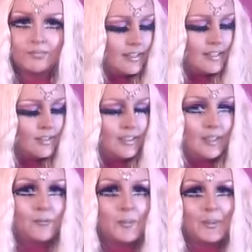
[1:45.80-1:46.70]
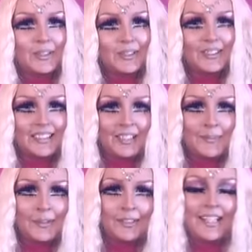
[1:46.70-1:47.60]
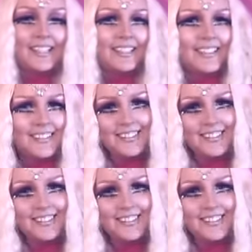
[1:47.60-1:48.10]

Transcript: There's no need for Botox anymore, yay!